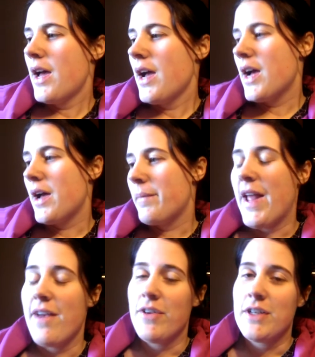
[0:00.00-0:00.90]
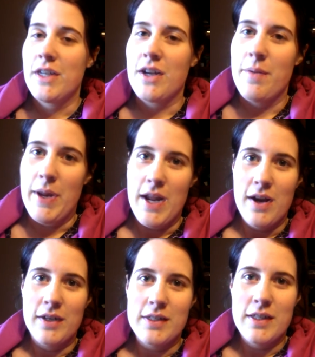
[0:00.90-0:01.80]
And I haven't dug up my
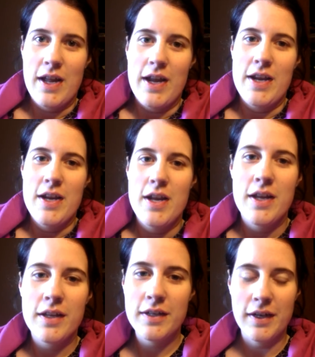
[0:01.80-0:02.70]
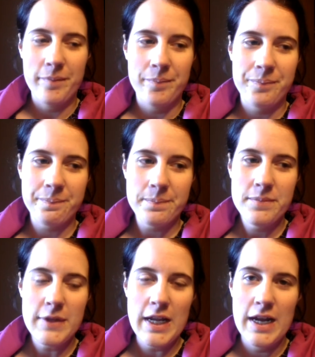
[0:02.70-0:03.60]
carrots that
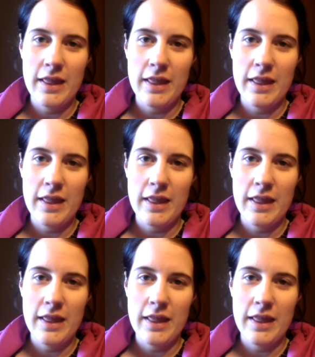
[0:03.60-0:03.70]
I